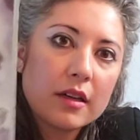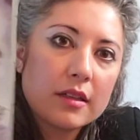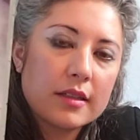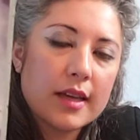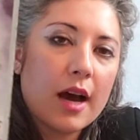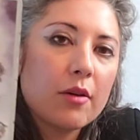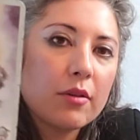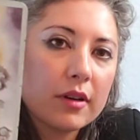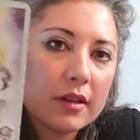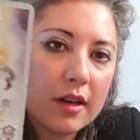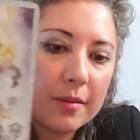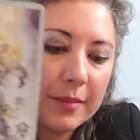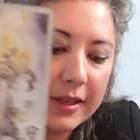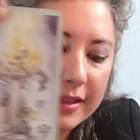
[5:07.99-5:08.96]
tower
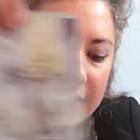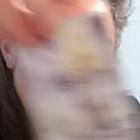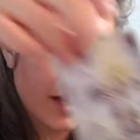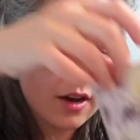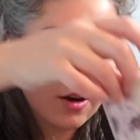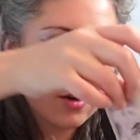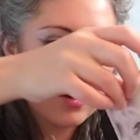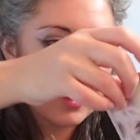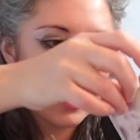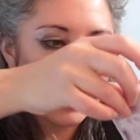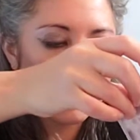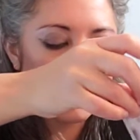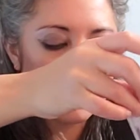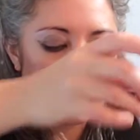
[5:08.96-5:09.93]
coming down
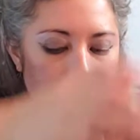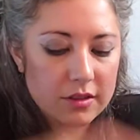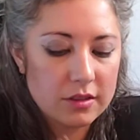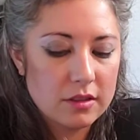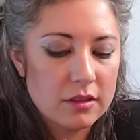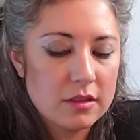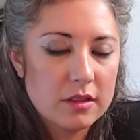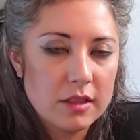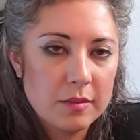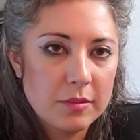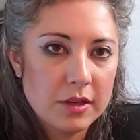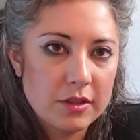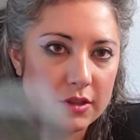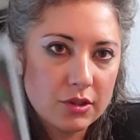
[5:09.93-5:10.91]
and this sea
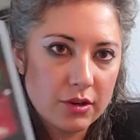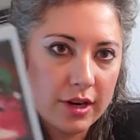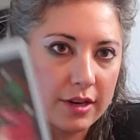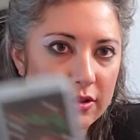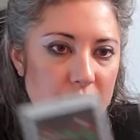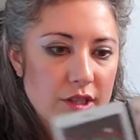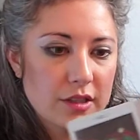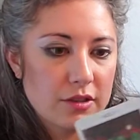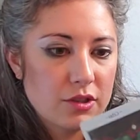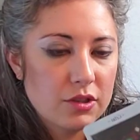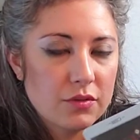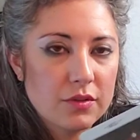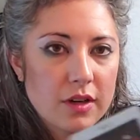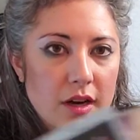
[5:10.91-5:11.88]
monster energy that
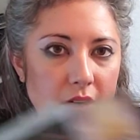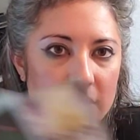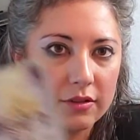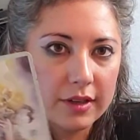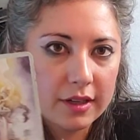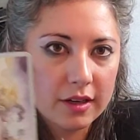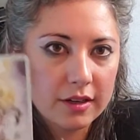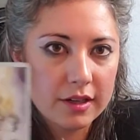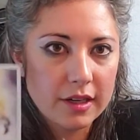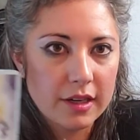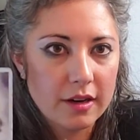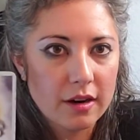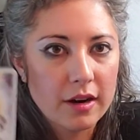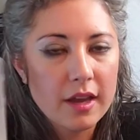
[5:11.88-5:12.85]
you've got going on
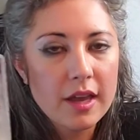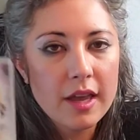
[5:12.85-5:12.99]
here,